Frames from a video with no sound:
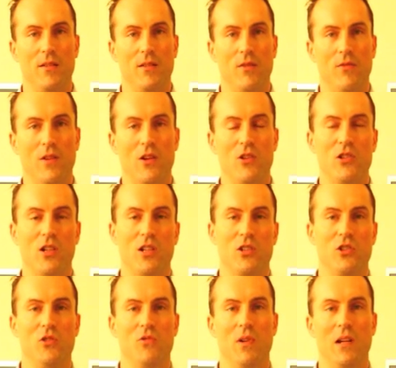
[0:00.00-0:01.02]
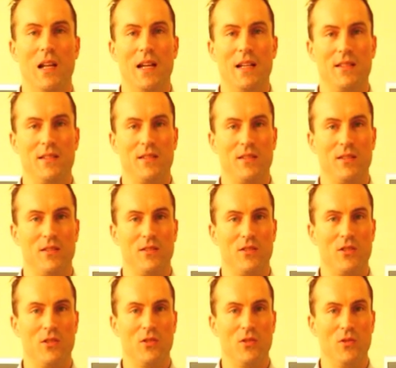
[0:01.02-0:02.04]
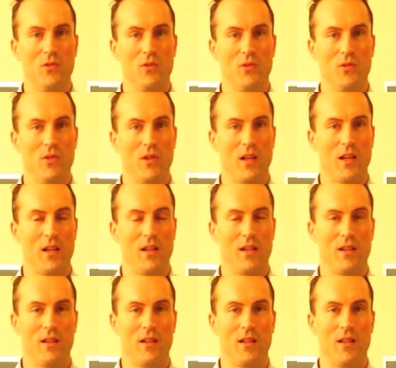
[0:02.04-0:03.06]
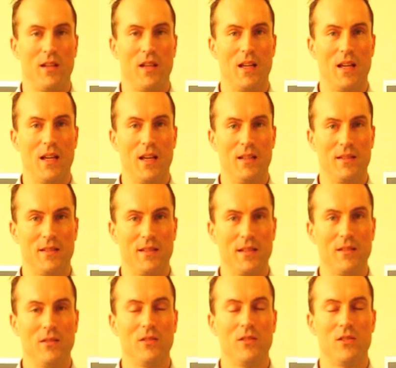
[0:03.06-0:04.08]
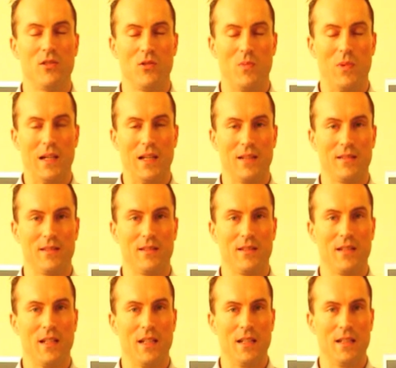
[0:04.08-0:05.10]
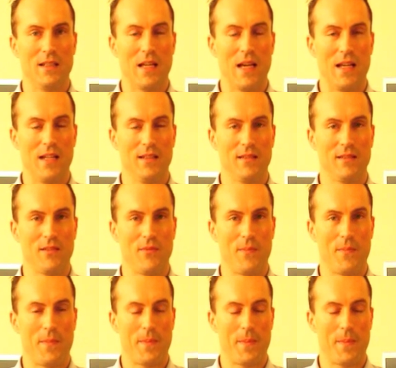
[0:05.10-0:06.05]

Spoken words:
the flow junction relates to a sealed duplex in TACE.